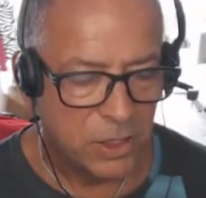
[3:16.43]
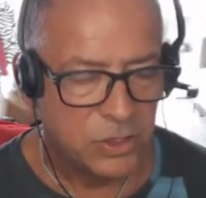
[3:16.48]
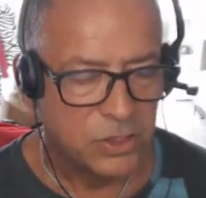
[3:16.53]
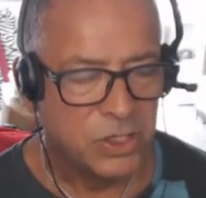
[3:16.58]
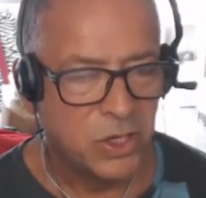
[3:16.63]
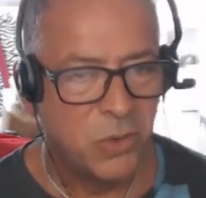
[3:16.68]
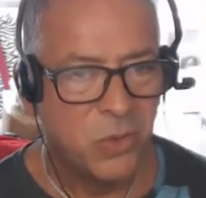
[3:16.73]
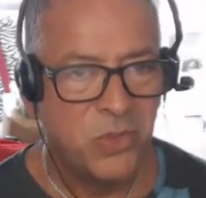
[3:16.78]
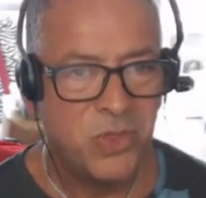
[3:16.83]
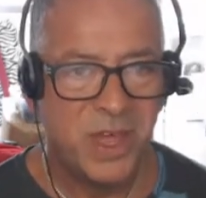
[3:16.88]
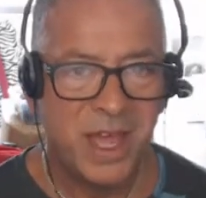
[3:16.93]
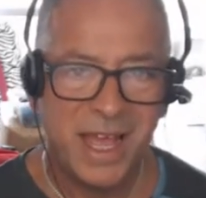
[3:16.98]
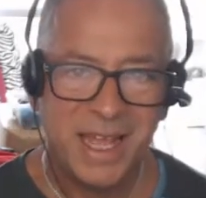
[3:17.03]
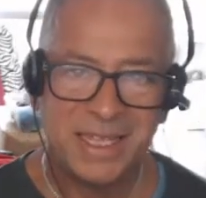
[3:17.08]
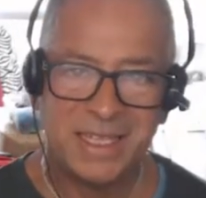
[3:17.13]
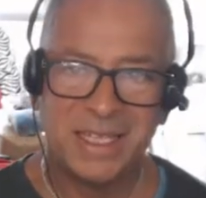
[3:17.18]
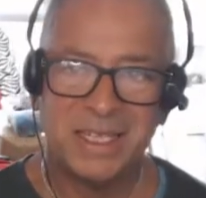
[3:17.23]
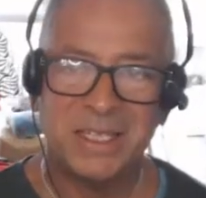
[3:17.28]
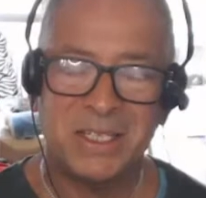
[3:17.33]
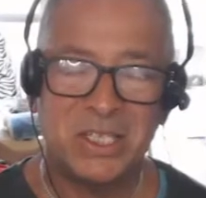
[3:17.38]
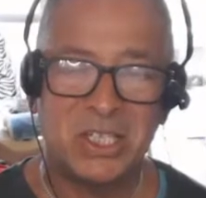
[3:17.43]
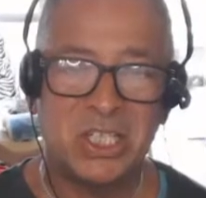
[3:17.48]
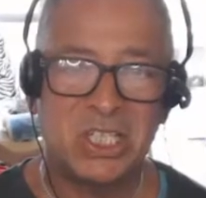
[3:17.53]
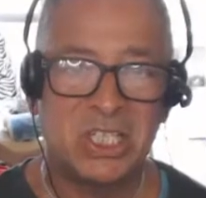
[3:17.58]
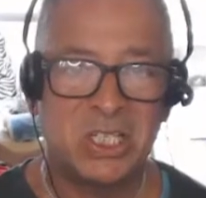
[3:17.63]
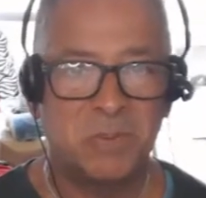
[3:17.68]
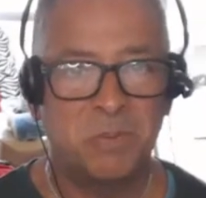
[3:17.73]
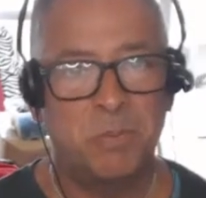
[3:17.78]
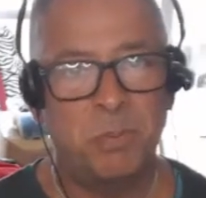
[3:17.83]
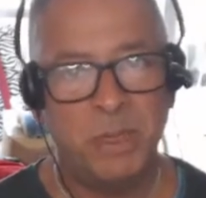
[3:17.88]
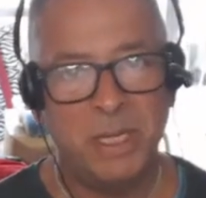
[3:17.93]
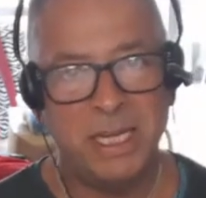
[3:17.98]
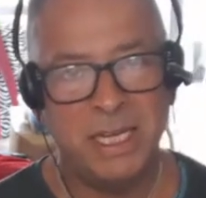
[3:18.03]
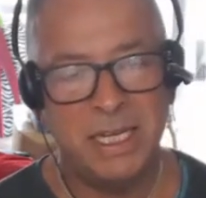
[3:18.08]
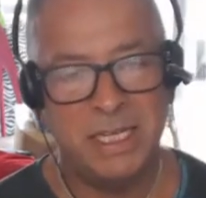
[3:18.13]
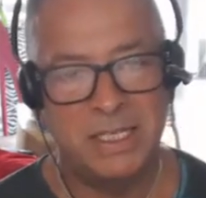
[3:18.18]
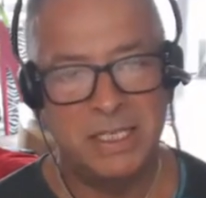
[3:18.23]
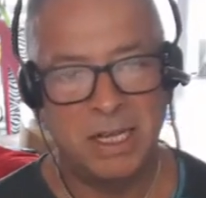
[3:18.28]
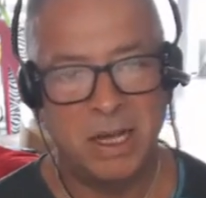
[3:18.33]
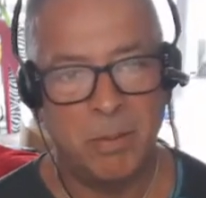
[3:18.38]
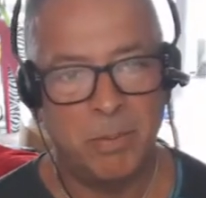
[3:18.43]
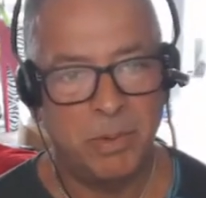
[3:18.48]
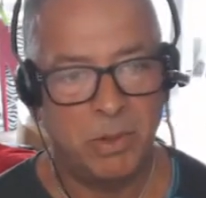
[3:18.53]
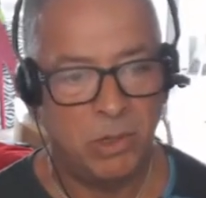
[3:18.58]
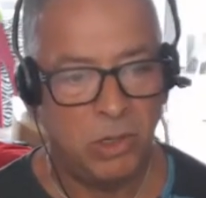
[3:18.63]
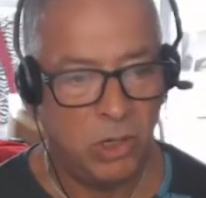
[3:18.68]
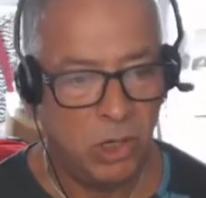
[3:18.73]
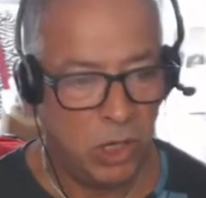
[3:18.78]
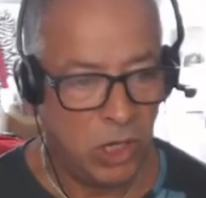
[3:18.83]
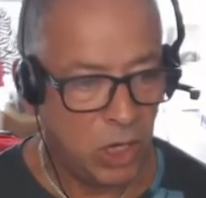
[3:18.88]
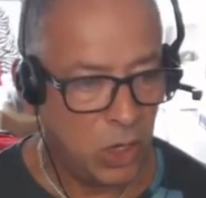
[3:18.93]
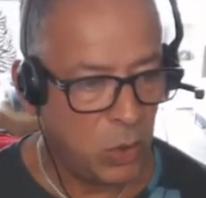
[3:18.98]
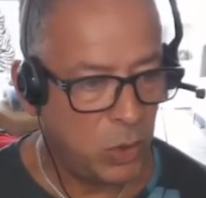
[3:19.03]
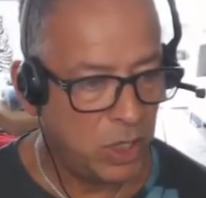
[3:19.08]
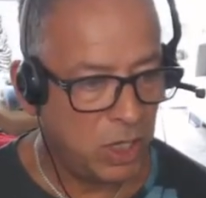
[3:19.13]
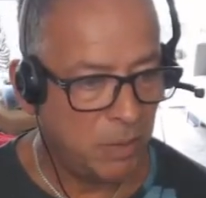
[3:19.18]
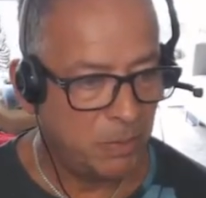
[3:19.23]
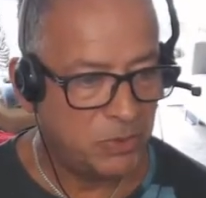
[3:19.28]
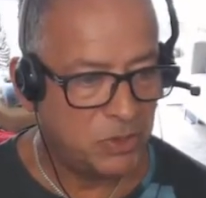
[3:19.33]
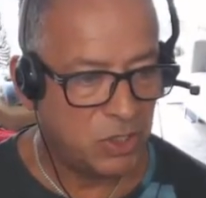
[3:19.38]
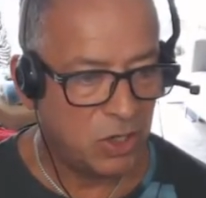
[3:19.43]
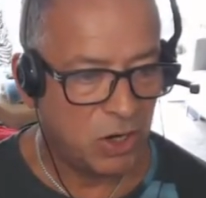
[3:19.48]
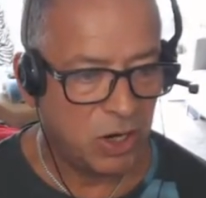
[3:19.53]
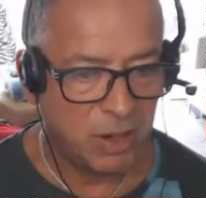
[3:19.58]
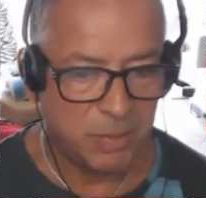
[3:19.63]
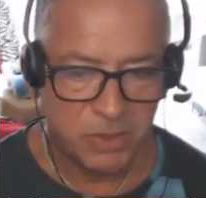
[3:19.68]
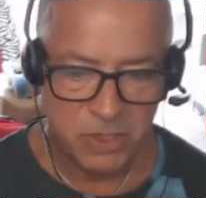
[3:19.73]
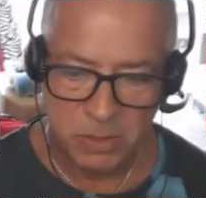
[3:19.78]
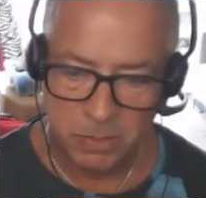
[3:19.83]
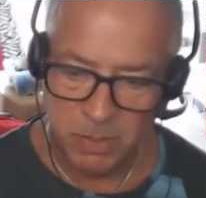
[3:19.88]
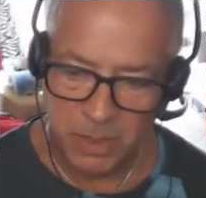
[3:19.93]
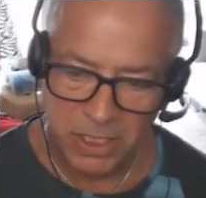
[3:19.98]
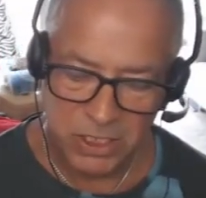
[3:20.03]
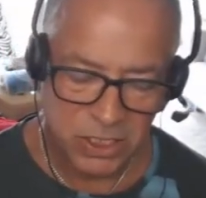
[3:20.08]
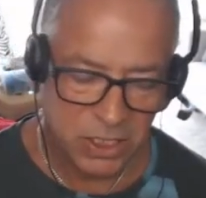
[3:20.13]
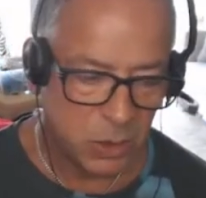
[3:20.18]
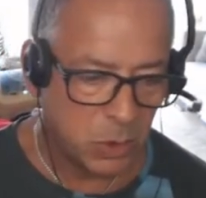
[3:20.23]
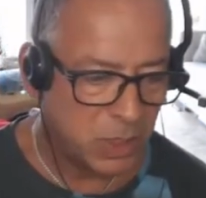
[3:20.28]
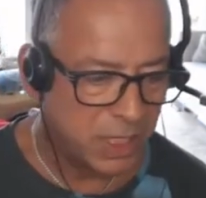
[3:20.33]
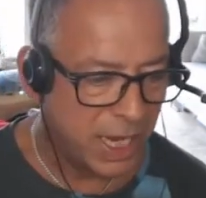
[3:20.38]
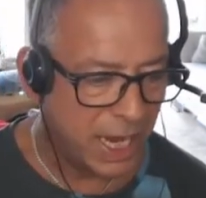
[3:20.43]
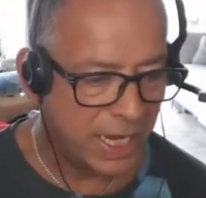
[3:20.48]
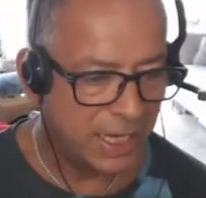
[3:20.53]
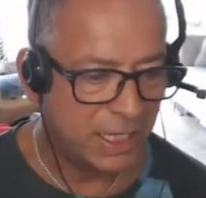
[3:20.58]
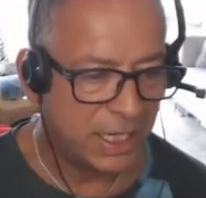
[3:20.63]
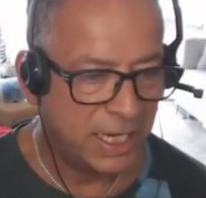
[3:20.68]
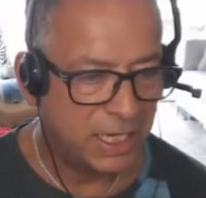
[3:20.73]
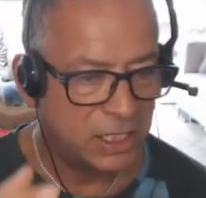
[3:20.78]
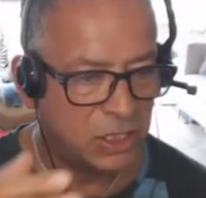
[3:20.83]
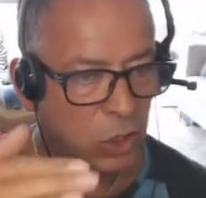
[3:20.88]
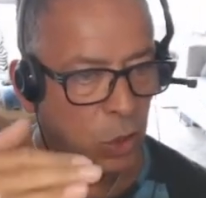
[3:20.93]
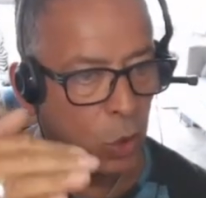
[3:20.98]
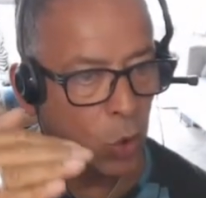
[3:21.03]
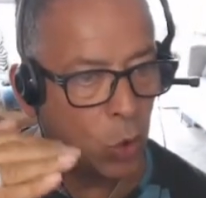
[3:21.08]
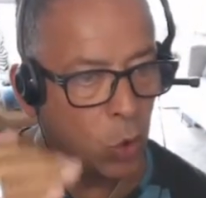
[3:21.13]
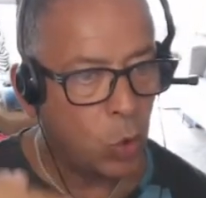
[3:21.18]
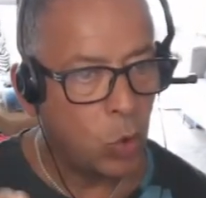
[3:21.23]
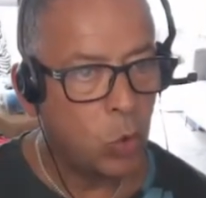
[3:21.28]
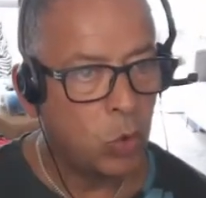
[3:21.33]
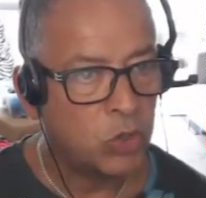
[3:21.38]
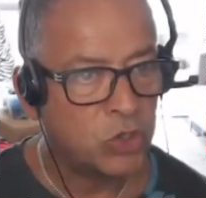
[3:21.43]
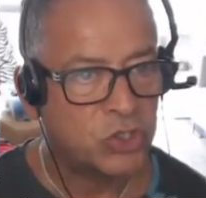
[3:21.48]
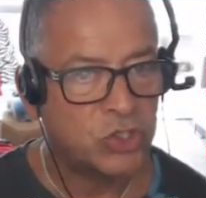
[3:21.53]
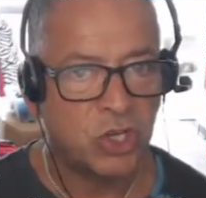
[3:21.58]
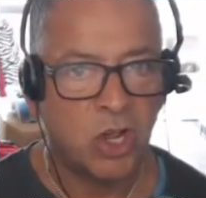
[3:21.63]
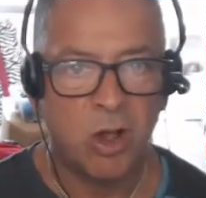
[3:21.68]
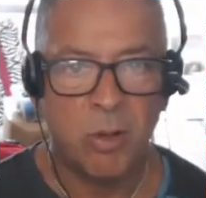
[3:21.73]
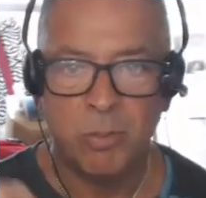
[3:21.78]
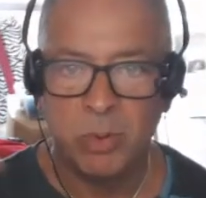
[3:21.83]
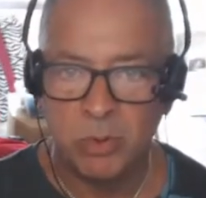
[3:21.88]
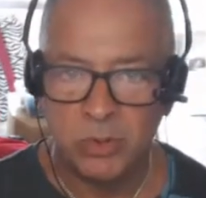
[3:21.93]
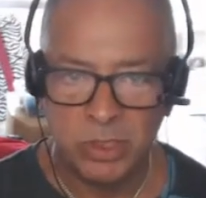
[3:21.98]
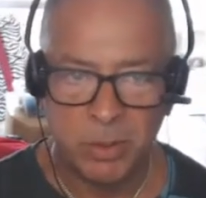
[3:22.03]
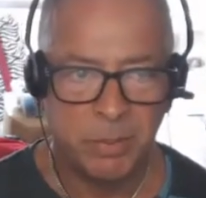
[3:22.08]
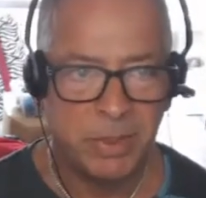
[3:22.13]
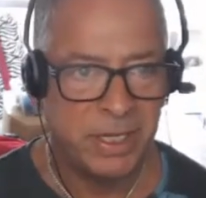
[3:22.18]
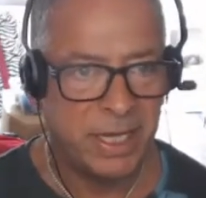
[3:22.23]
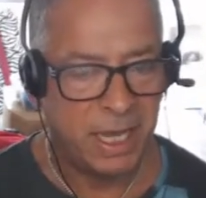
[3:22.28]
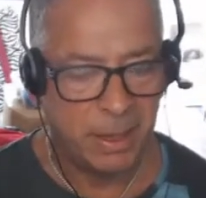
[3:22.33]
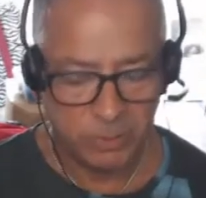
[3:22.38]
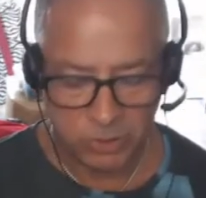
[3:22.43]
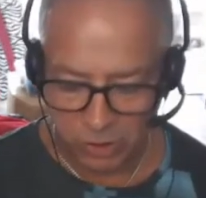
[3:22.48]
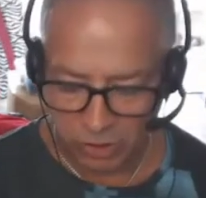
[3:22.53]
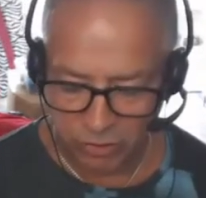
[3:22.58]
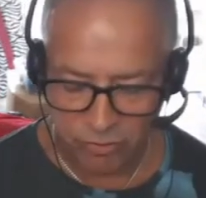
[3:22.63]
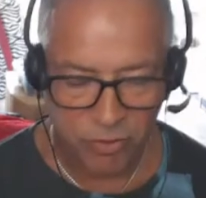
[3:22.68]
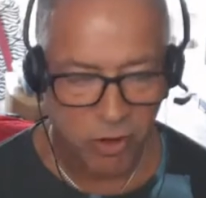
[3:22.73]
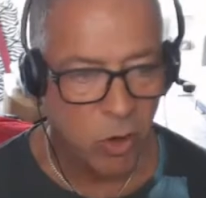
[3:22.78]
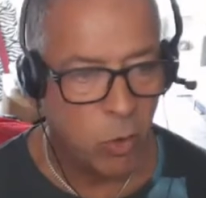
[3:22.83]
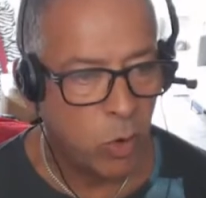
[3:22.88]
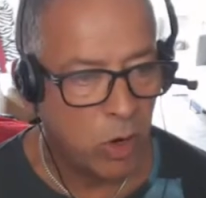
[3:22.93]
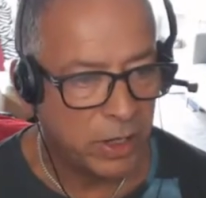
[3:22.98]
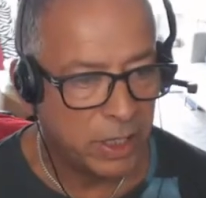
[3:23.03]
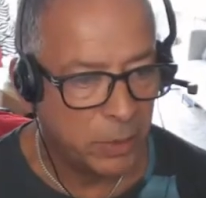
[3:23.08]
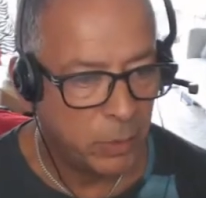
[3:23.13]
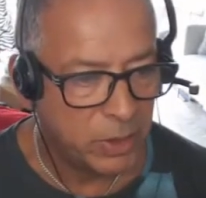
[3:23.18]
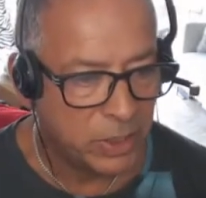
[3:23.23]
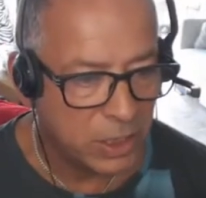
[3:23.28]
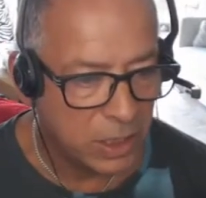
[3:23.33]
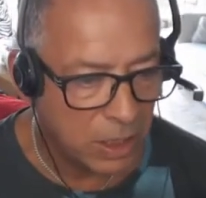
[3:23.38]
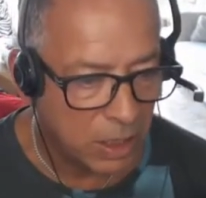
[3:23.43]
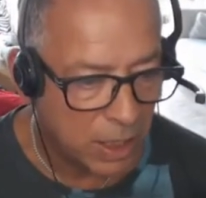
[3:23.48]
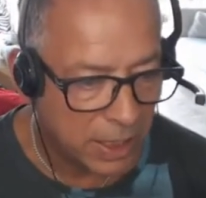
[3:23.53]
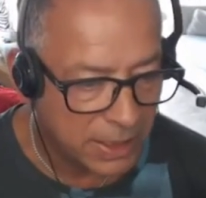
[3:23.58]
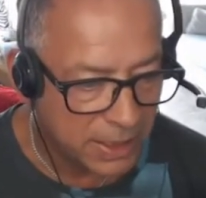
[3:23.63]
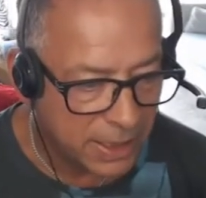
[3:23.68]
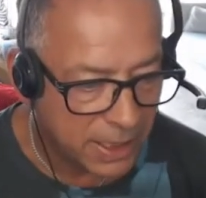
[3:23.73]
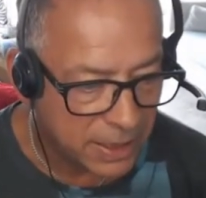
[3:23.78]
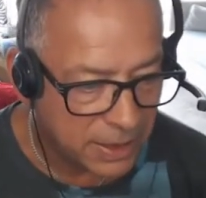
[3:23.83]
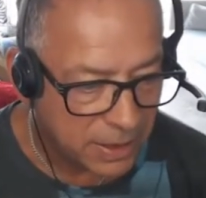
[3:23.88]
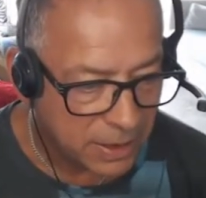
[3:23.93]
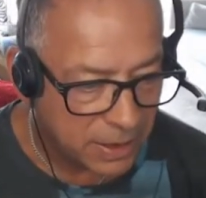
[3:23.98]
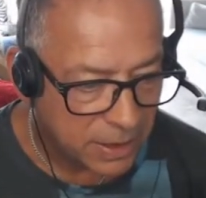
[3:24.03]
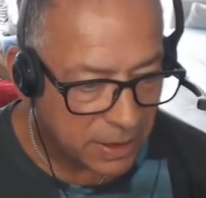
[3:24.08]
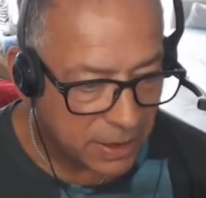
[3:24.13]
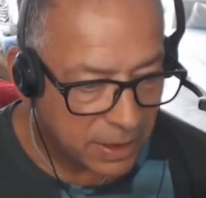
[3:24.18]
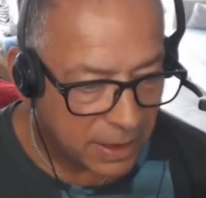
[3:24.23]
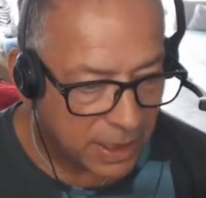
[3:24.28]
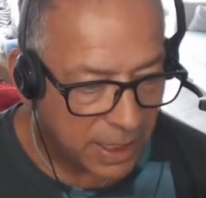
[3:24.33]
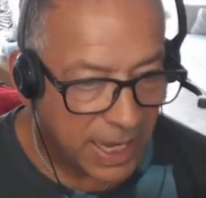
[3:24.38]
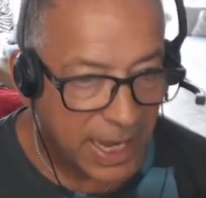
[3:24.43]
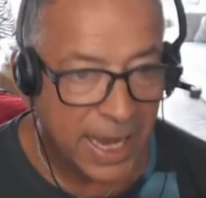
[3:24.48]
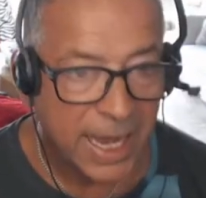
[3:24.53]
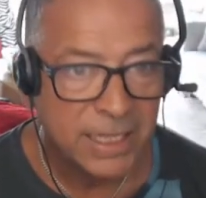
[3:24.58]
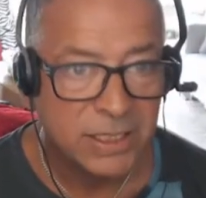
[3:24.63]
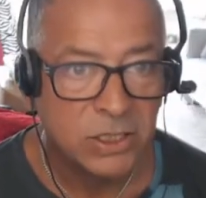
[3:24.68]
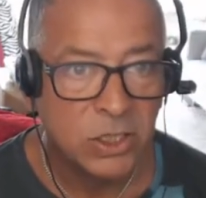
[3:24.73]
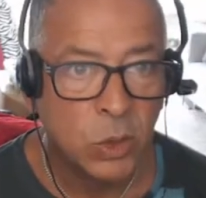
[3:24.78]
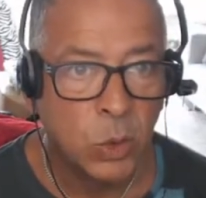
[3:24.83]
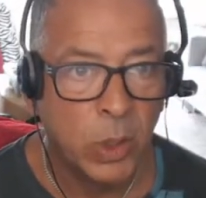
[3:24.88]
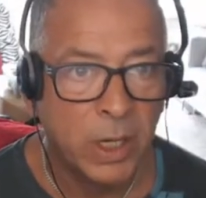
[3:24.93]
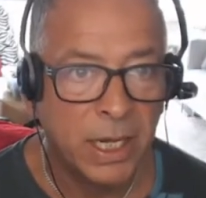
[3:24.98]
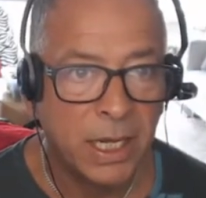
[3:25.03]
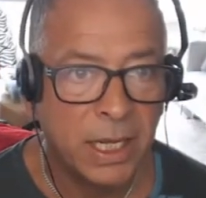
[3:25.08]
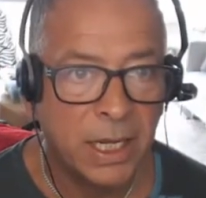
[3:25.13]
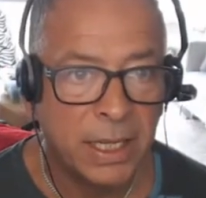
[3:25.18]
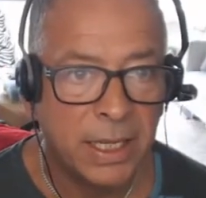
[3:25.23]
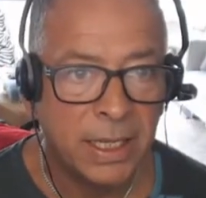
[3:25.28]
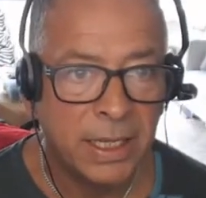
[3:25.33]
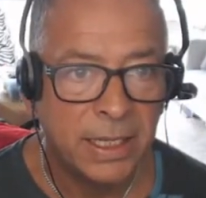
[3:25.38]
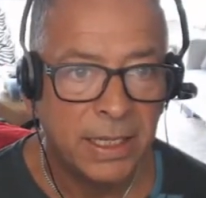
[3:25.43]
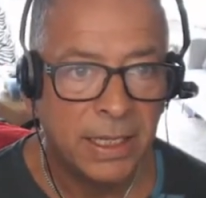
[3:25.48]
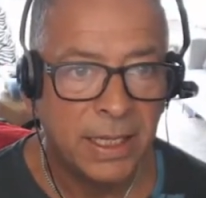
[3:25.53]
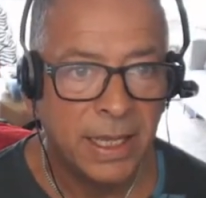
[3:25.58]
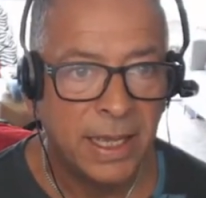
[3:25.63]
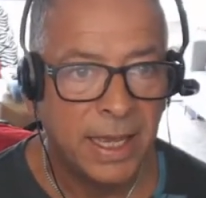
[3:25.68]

So that speeds up, load up time, speeds you getting into all the samples and being able to throw one in when you like it as quickly